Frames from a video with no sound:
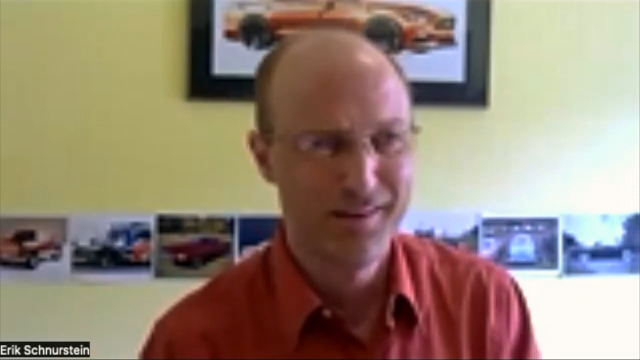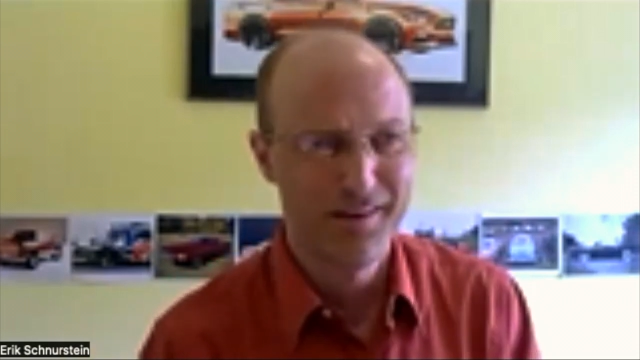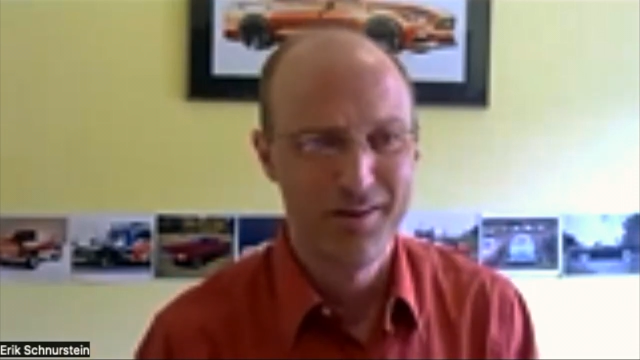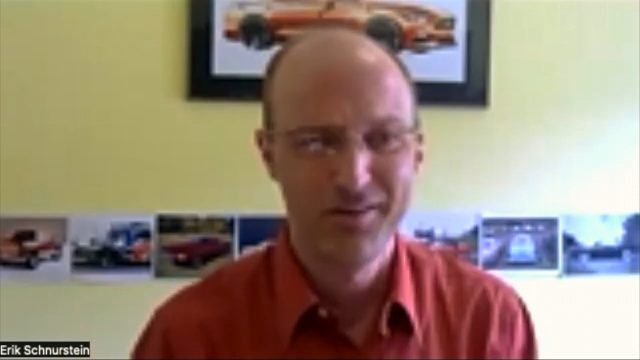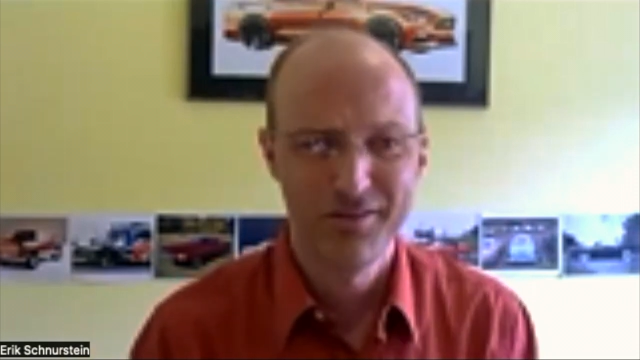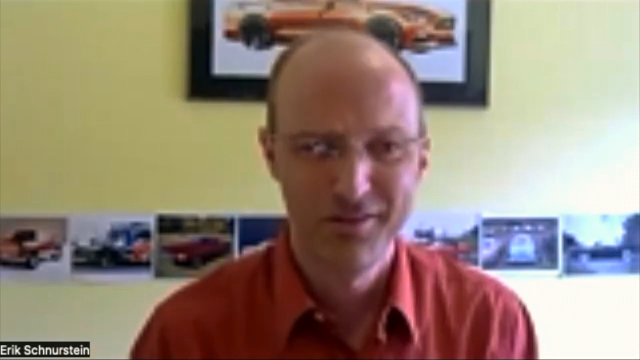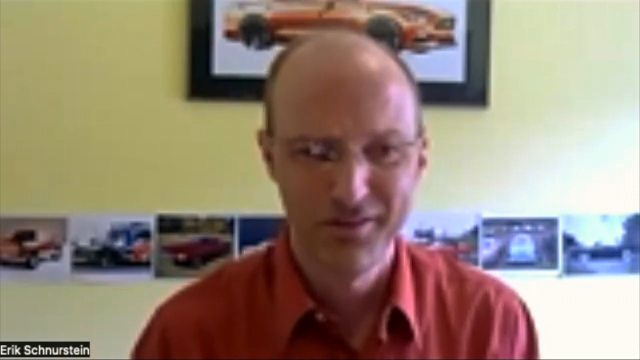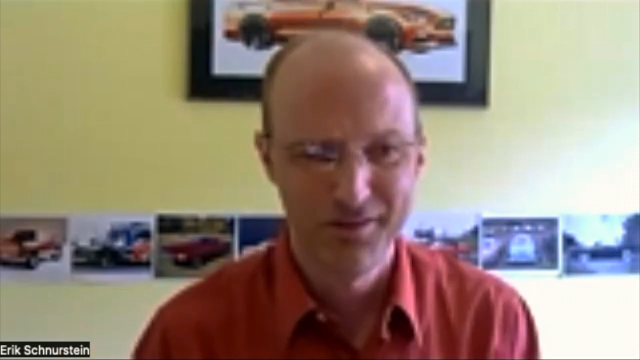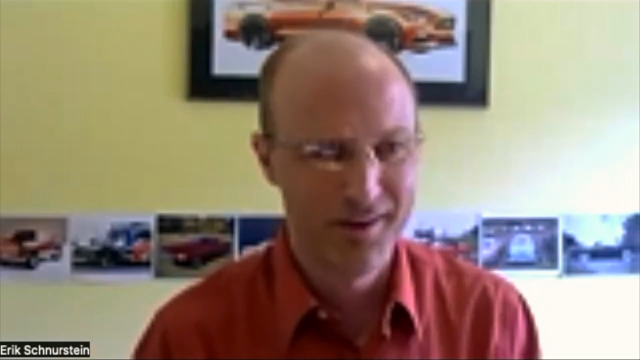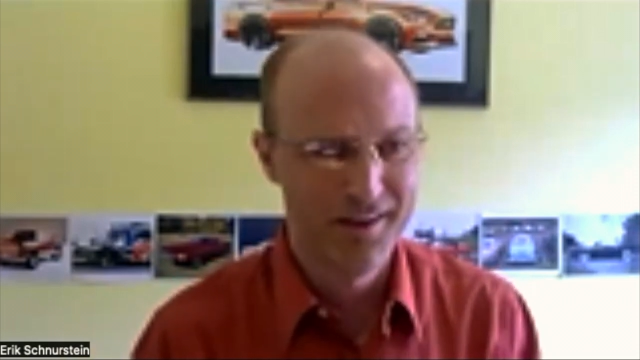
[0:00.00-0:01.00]
characters
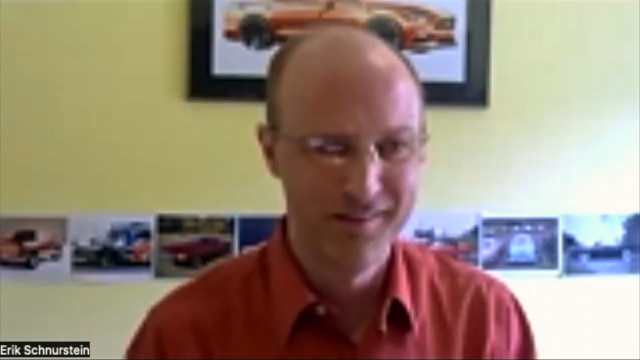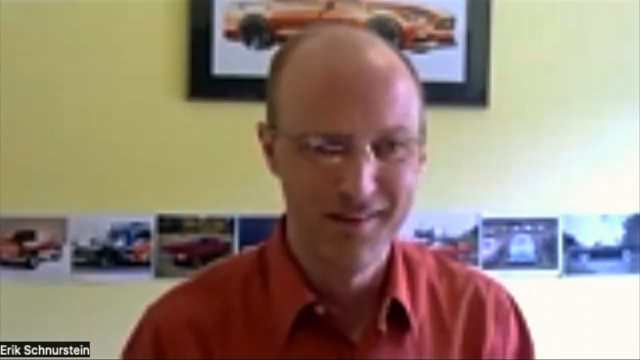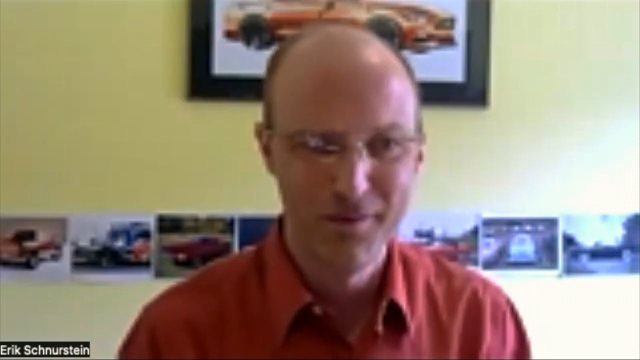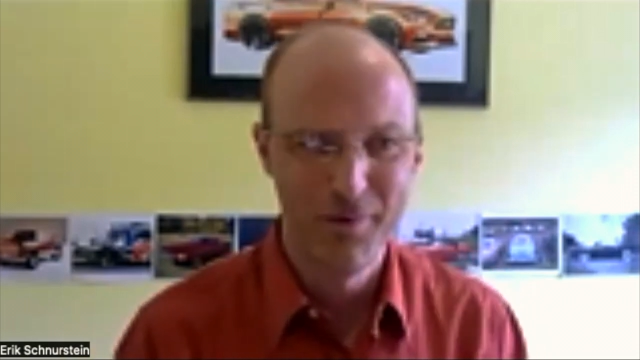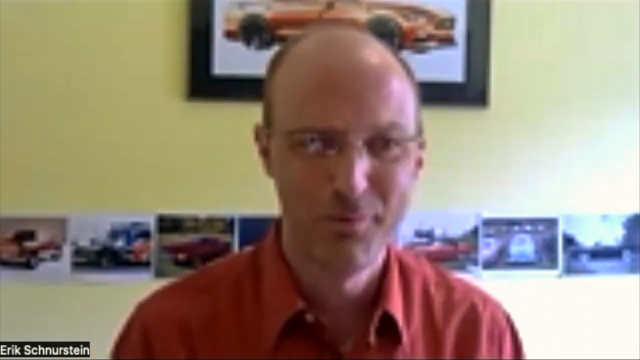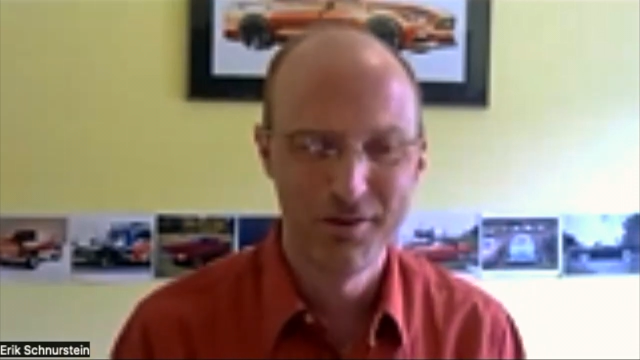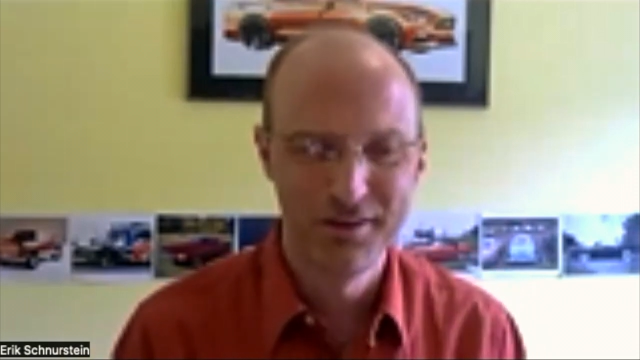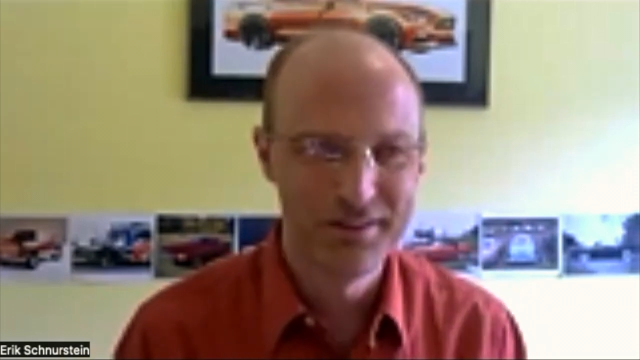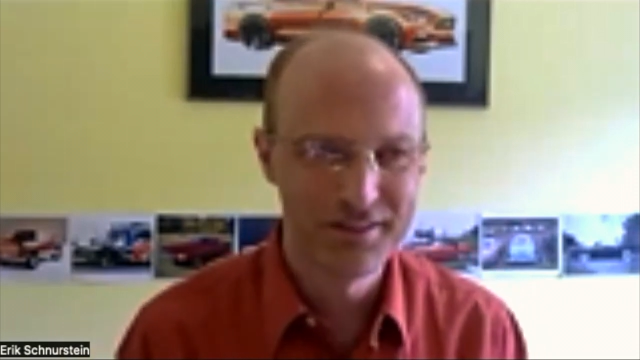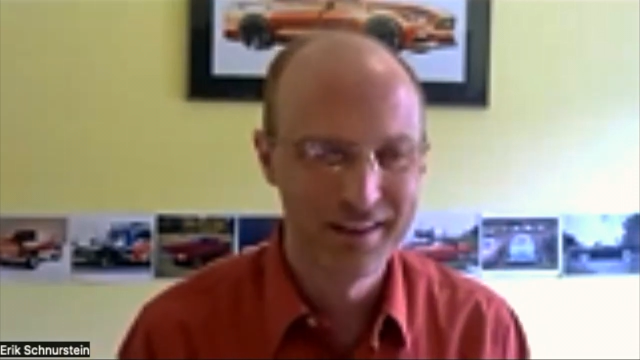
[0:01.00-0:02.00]
and writing a lot of
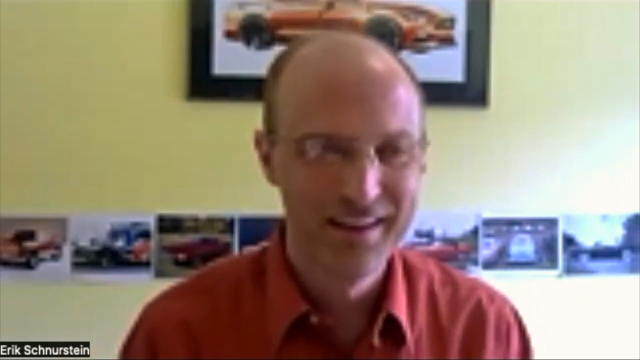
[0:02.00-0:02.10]
papers